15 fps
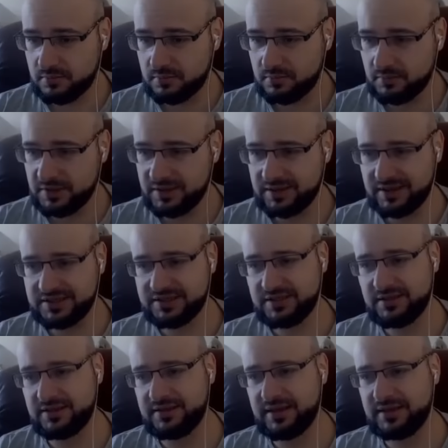But then I see
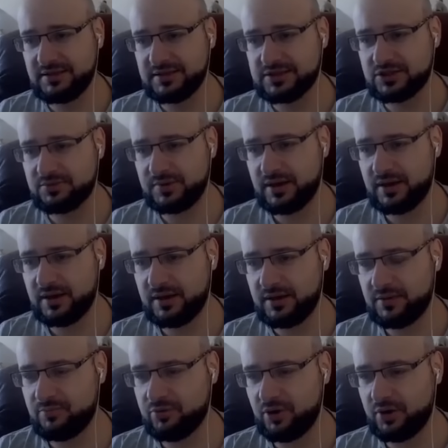the Lightning Storm are kind
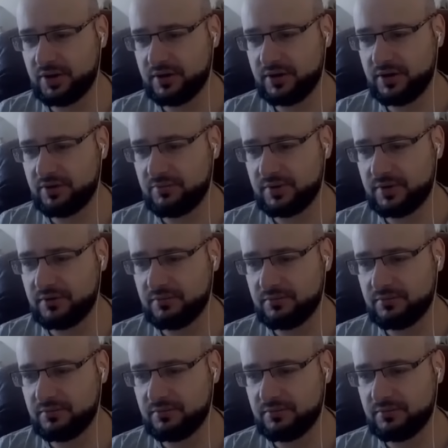of proccing near me.